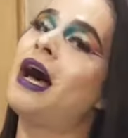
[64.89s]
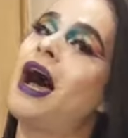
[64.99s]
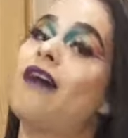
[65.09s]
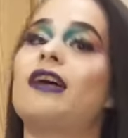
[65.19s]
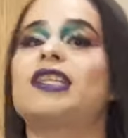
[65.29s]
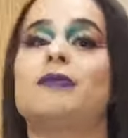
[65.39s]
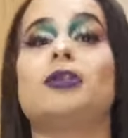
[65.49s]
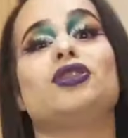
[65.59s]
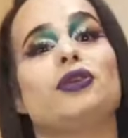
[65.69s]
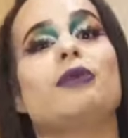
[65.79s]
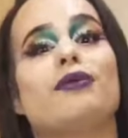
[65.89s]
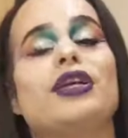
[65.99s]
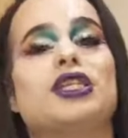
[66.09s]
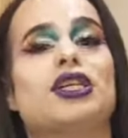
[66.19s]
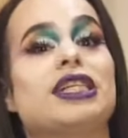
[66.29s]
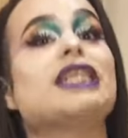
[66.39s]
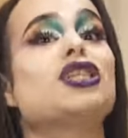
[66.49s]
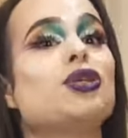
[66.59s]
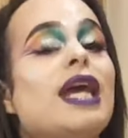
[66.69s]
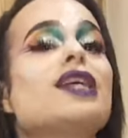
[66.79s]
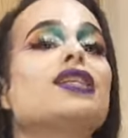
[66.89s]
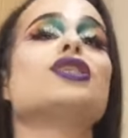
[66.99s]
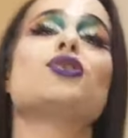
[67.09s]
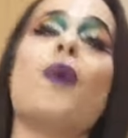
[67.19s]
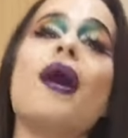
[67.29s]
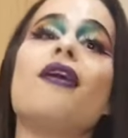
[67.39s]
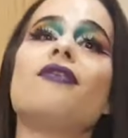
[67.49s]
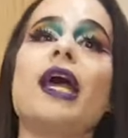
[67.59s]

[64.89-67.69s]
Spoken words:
I've actually been doing my research since 2012.